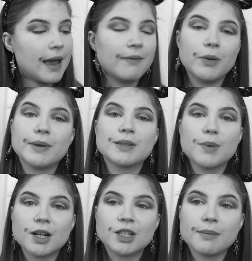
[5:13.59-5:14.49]
everyone's
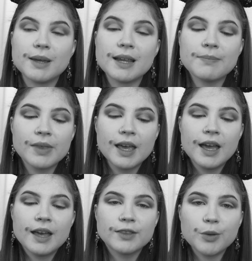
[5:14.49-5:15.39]
watching me,
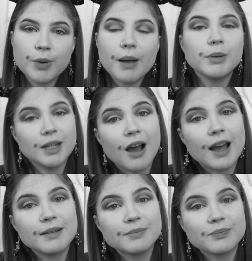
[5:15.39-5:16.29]
they're probably not,